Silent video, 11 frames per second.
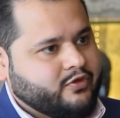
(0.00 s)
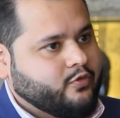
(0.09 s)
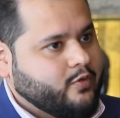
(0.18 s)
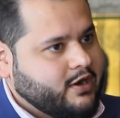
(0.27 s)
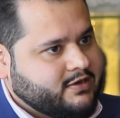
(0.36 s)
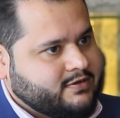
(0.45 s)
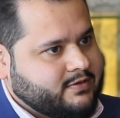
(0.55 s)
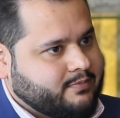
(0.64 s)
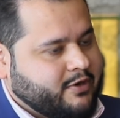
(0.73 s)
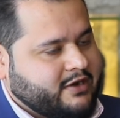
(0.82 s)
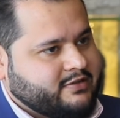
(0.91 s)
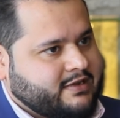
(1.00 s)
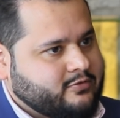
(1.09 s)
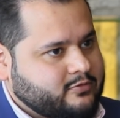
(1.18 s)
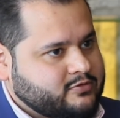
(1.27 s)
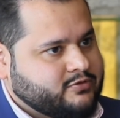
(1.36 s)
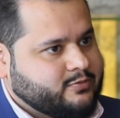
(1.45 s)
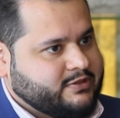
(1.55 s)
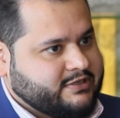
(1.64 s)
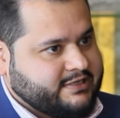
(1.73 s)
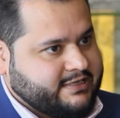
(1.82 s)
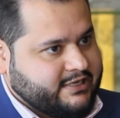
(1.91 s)
you worked prior to that also with
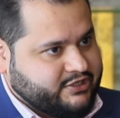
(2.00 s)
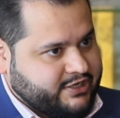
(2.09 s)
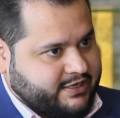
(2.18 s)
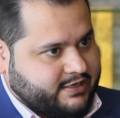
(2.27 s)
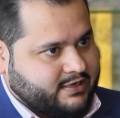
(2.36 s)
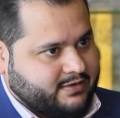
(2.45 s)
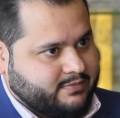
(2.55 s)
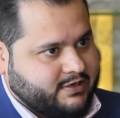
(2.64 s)
the DHA, I